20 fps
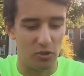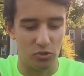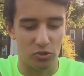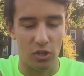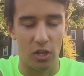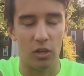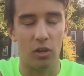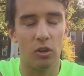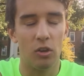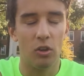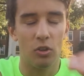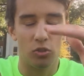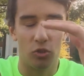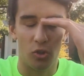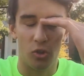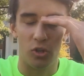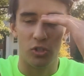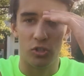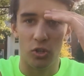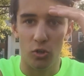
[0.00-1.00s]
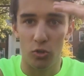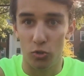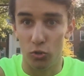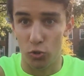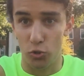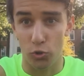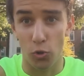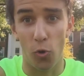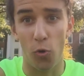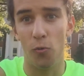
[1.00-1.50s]
There's like, there is
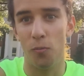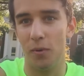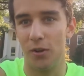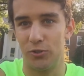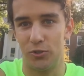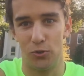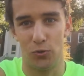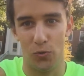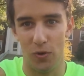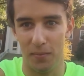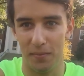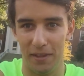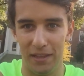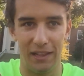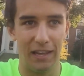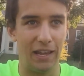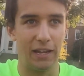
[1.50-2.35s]
so much equipment.